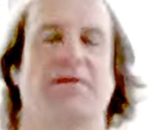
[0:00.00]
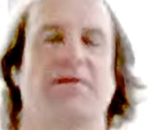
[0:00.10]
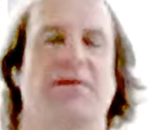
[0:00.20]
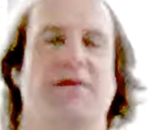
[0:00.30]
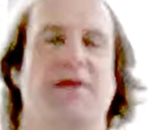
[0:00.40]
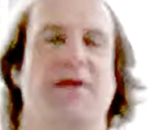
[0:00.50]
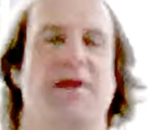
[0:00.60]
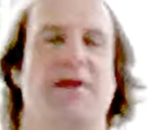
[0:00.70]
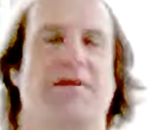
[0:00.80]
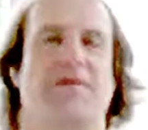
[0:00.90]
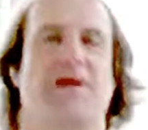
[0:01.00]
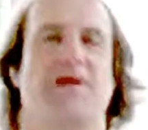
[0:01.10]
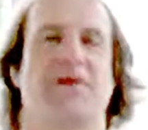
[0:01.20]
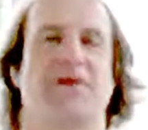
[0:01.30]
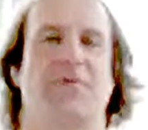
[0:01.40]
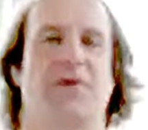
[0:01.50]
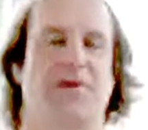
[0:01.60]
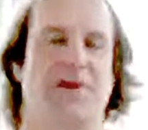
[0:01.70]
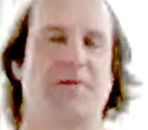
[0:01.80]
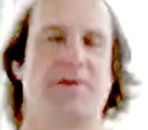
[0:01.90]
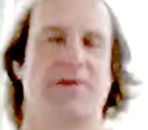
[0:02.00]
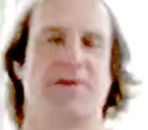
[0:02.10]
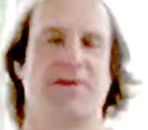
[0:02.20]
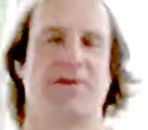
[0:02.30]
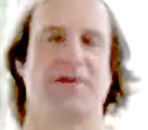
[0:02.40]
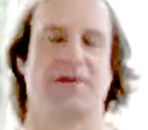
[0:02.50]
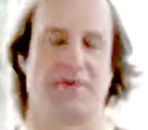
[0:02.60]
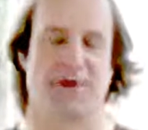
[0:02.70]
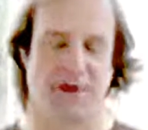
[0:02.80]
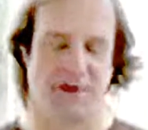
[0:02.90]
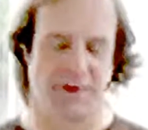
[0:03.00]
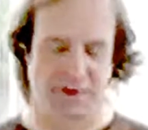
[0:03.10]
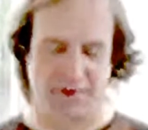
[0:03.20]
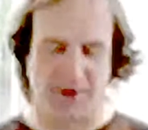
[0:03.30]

It was very much more readable than this one is.